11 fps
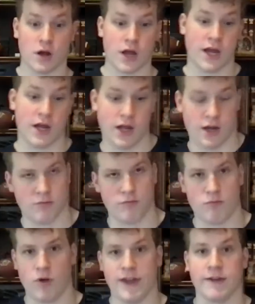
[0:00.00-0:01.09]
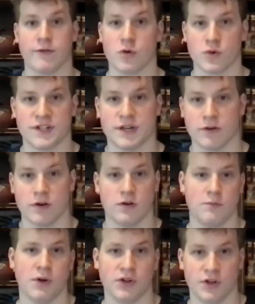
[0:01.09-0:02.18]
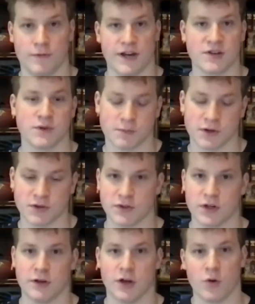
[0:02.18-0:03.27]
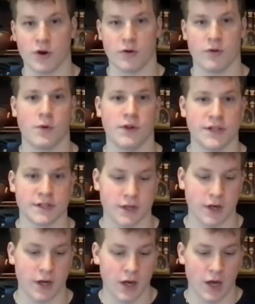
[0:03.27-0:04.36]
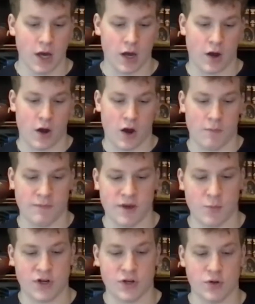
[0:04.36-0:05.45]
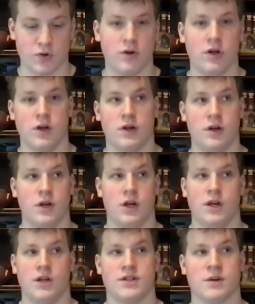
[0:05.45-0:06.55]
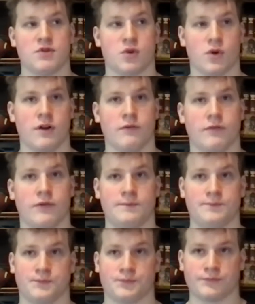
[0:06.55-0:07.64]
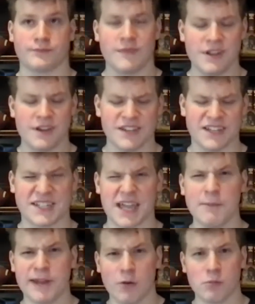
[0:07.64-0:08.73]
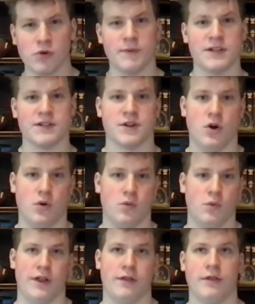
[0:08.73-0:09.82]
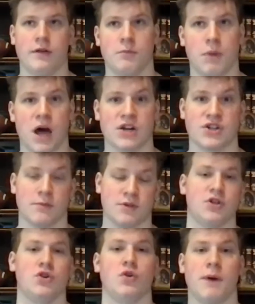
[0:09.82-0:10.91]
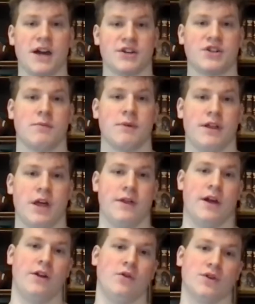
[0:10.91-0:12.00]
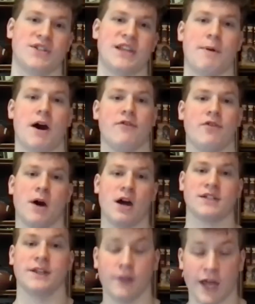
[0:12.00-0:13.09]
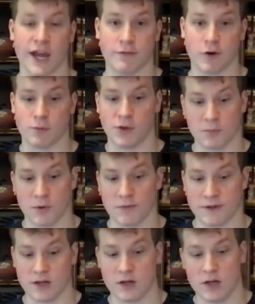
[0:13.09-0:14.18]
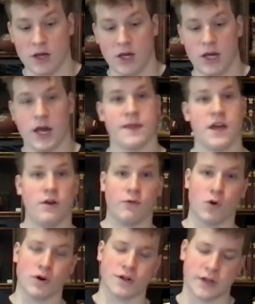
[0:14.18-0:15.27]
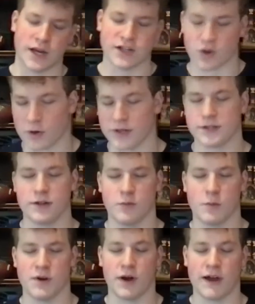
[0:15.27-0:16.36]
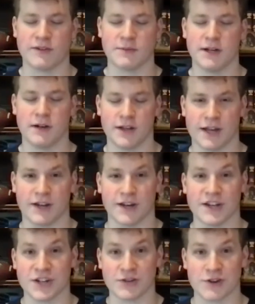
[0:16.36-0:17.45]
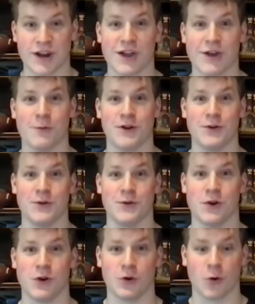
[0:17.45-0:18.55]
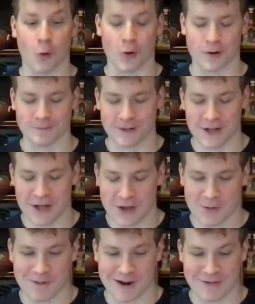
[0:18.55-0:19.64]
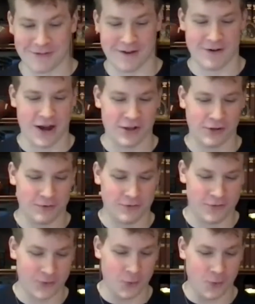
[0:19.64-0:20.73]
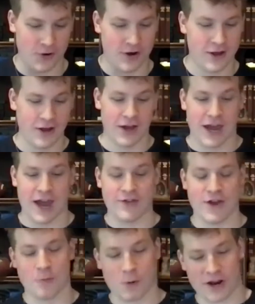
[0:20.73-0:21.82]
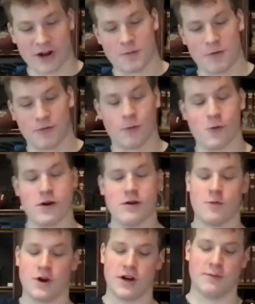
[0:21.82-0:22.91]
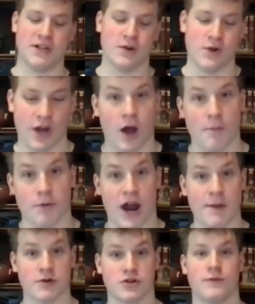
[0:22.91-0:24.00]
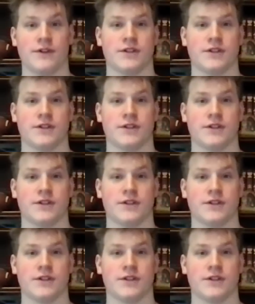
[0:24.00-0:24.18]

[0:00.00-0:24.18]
And like if you're a receiver, building your fast twitch muscle is going to get quicker on the release. Then we do some sort of like step down movement. So with box jumps, you do a box jump and then you'll step off the box and land firmly on both feet. And then, of course, as always, when we don't have speed and conditioning training, we do core. My favorite. I love the core. And then workout number 4, we're going to be doing upper hypertrophy.